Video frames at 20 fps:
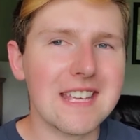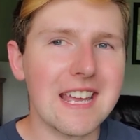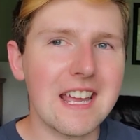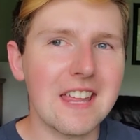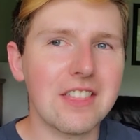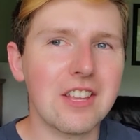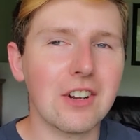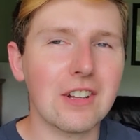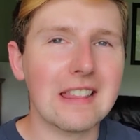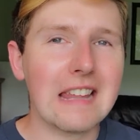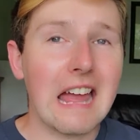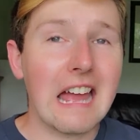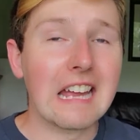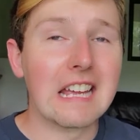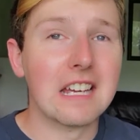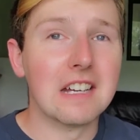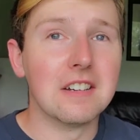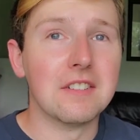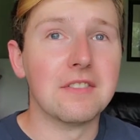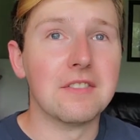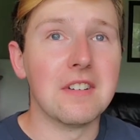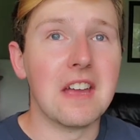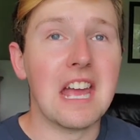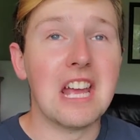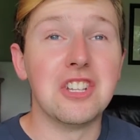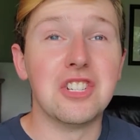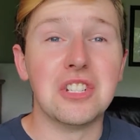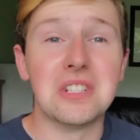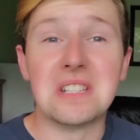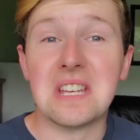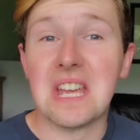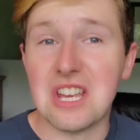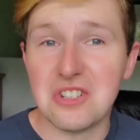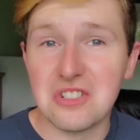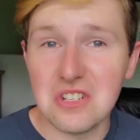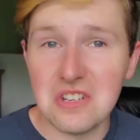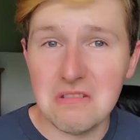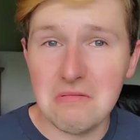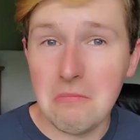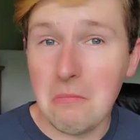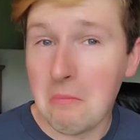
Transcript: and their lack of education?